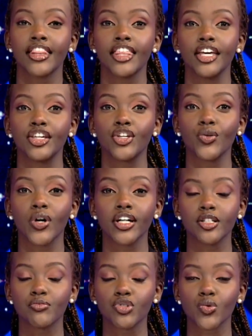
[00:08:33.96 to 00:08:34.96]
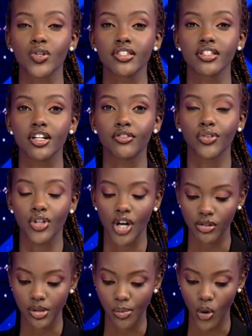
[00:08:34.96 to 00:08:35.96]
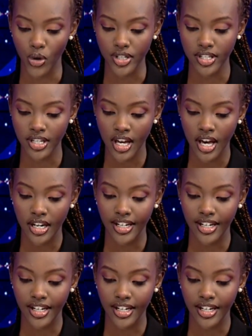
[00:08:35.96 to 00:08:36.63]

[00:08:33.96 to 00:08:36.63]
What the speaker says: Thank you, Adam Squizera, for that report.